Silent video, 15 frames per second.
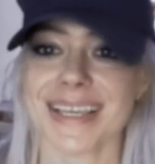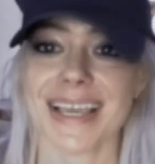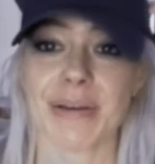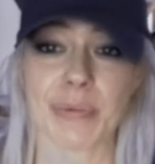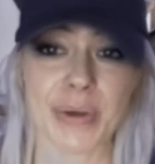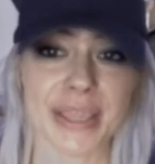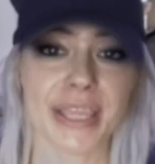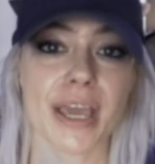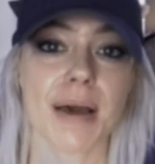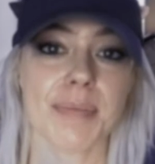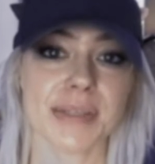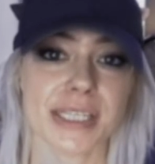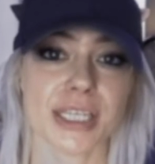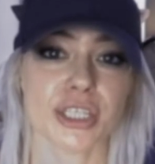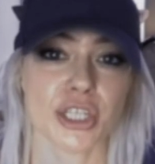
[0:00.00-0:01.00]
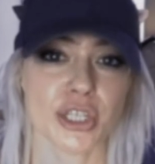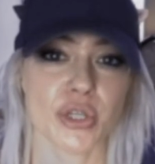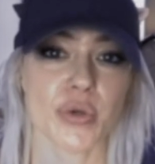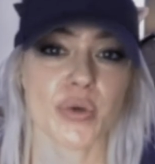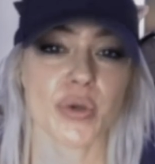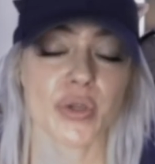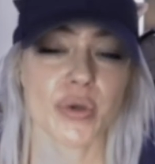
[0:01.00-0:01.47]
with the opposition,
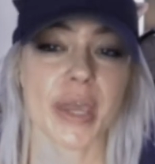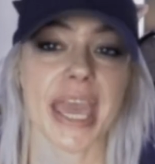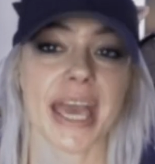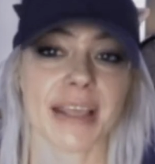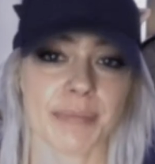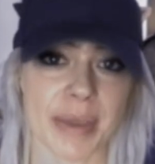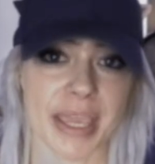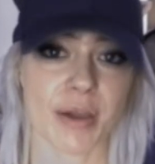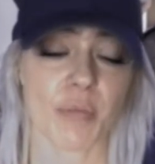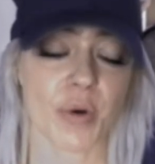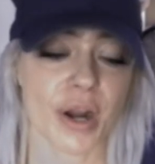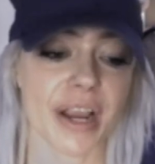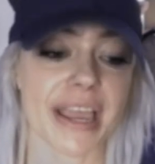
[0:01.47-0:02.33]
you can make it work